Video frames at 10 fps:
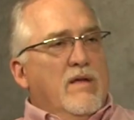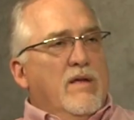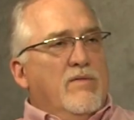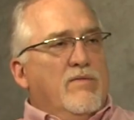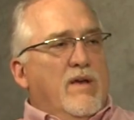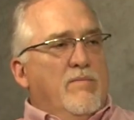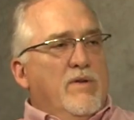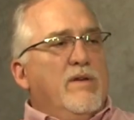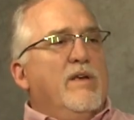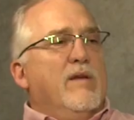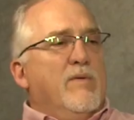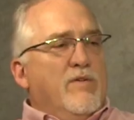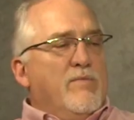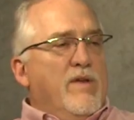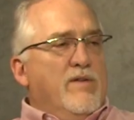I've been a
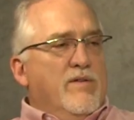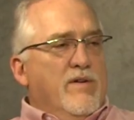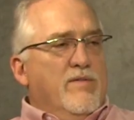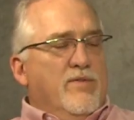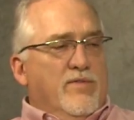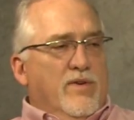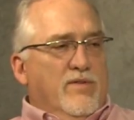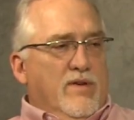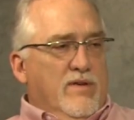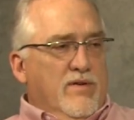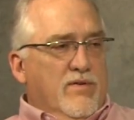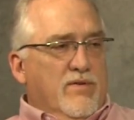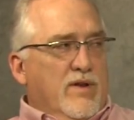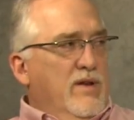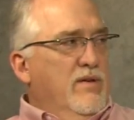database manager now for 16 years,
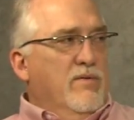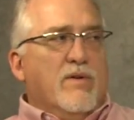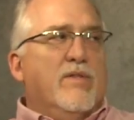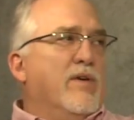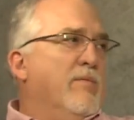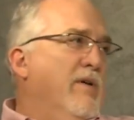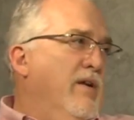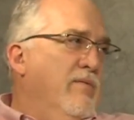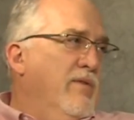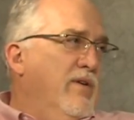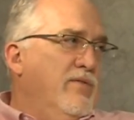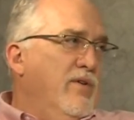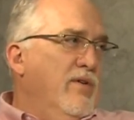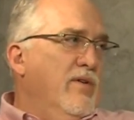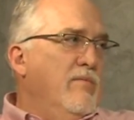and I didn't know anything about it when I
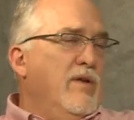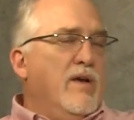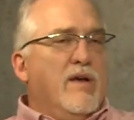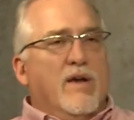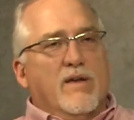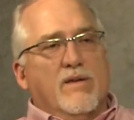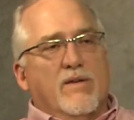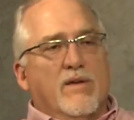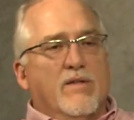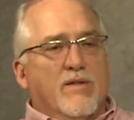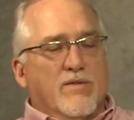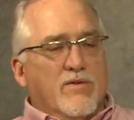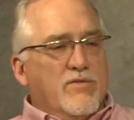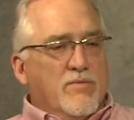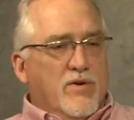started. But I can tell you that
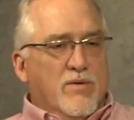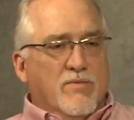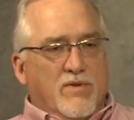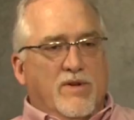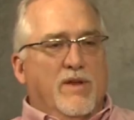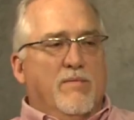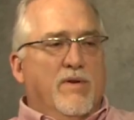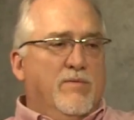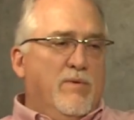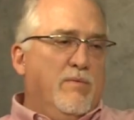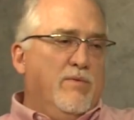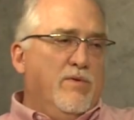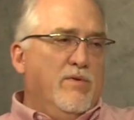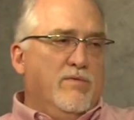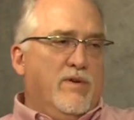there's some terms that database people
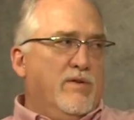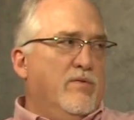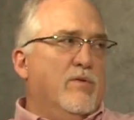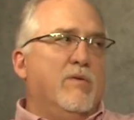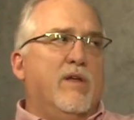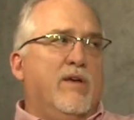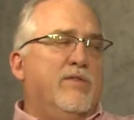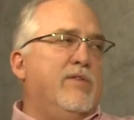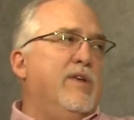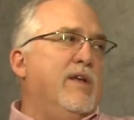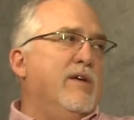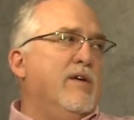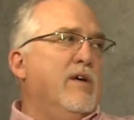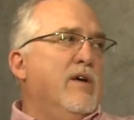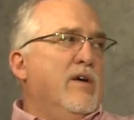use, like normalized data,
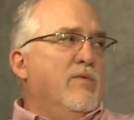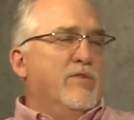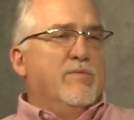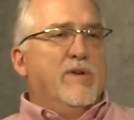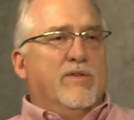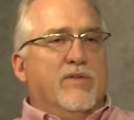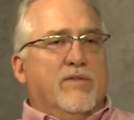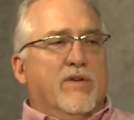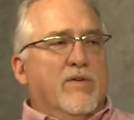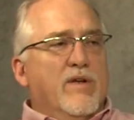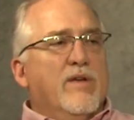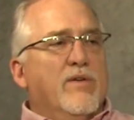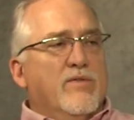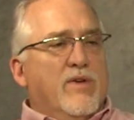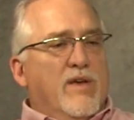which means that there
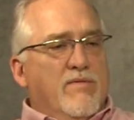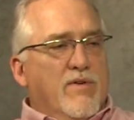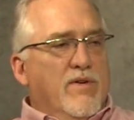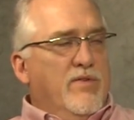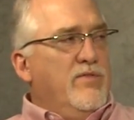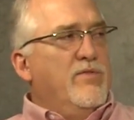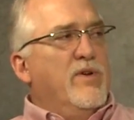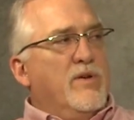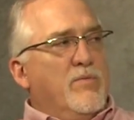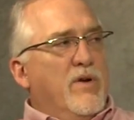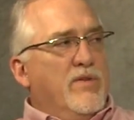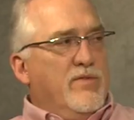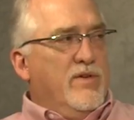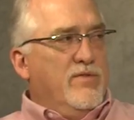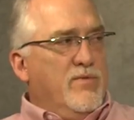is a very strict
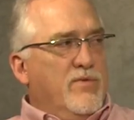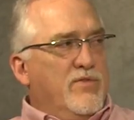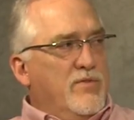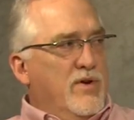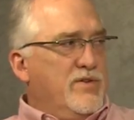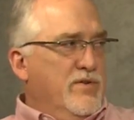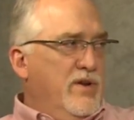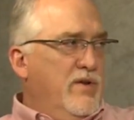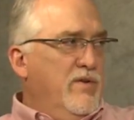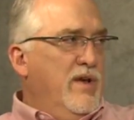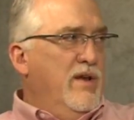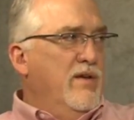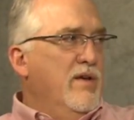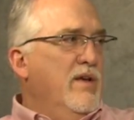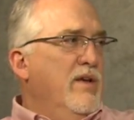process for structuring your
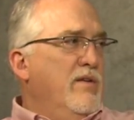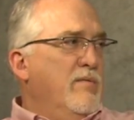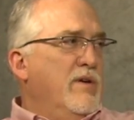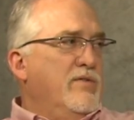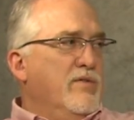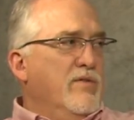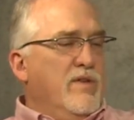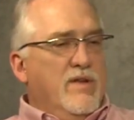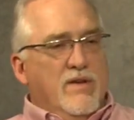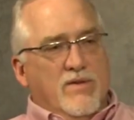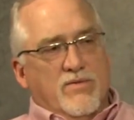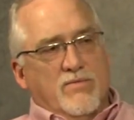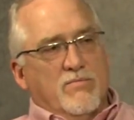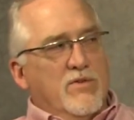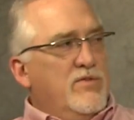data to make sure that it
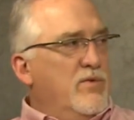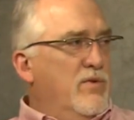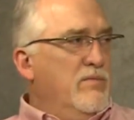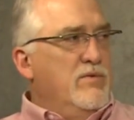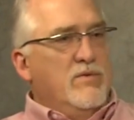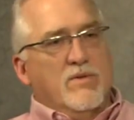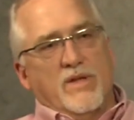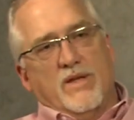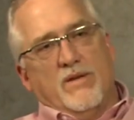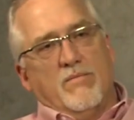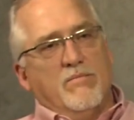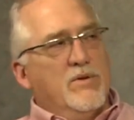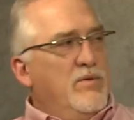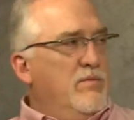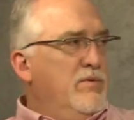is sortable and
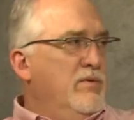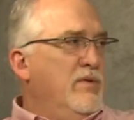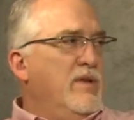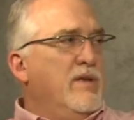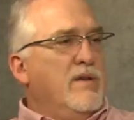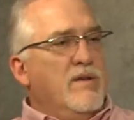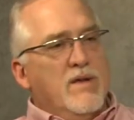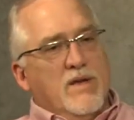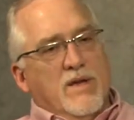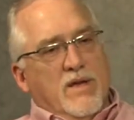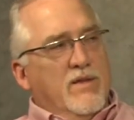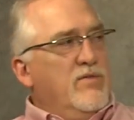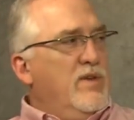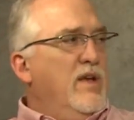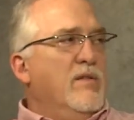buildable and
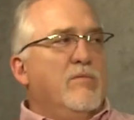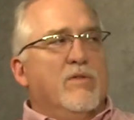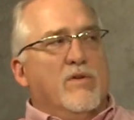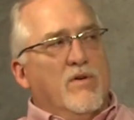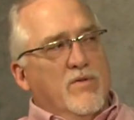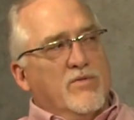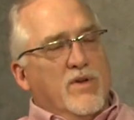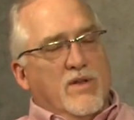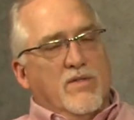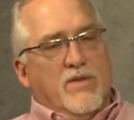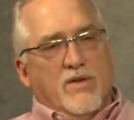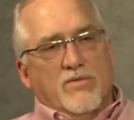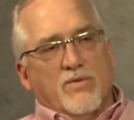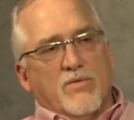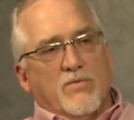scalable and all those kind of things.
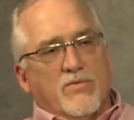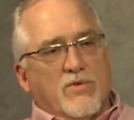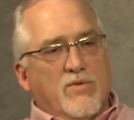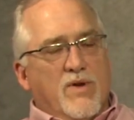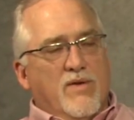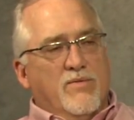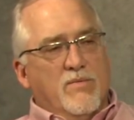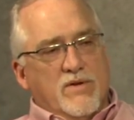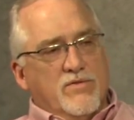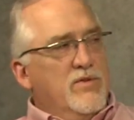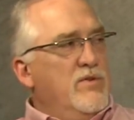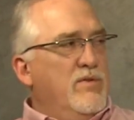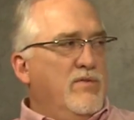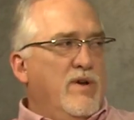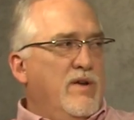So you have to make sure you
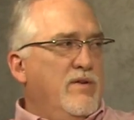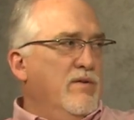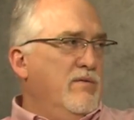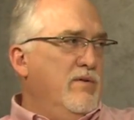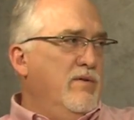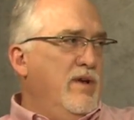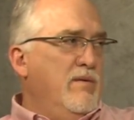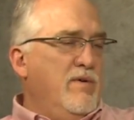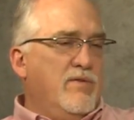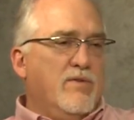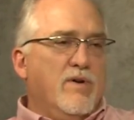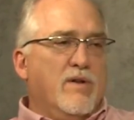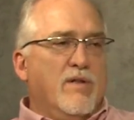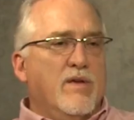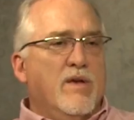design your database
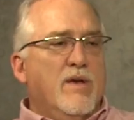correctly.